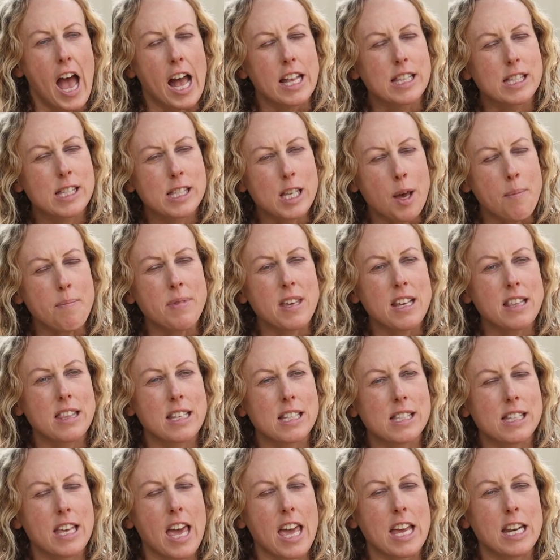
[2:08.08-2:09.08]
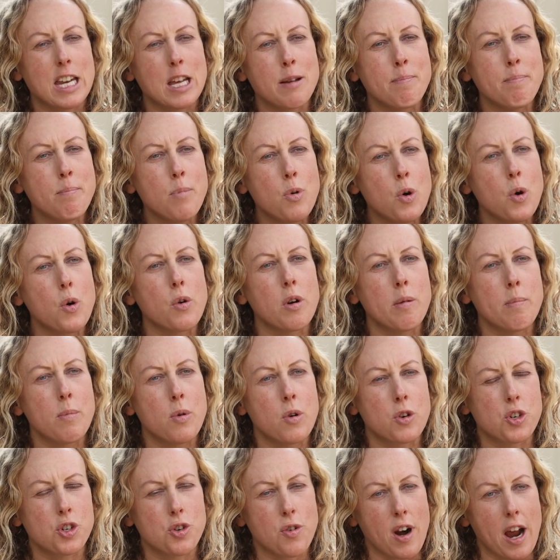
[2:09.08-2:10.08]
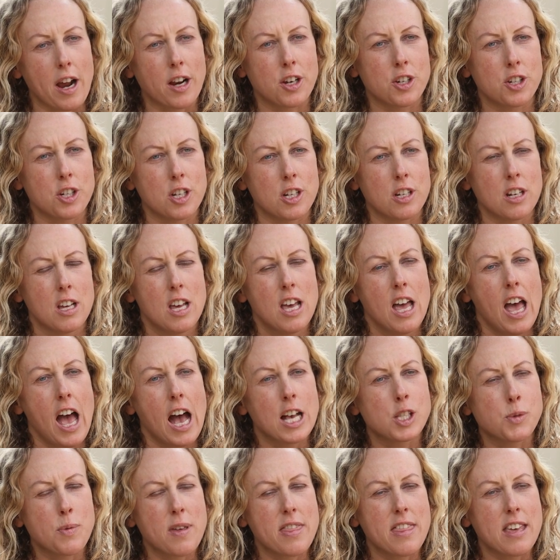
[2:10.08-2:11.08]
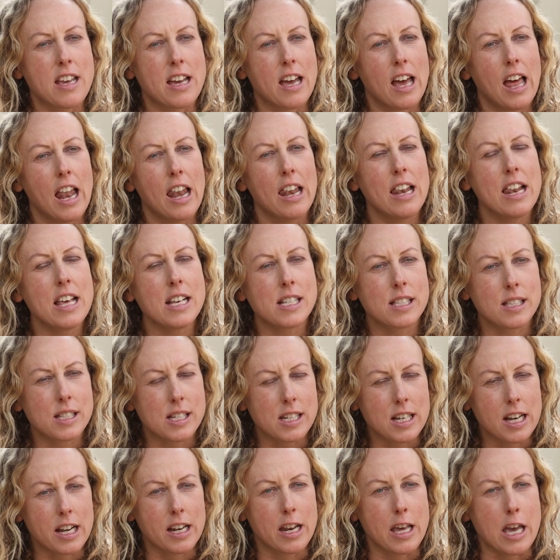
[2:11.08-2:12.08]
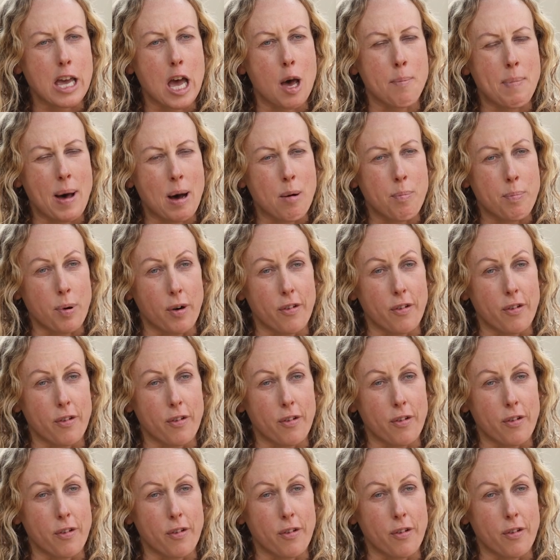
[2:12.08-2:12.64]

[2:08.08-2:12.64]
And something that's gaining more and more traction as we think holistically about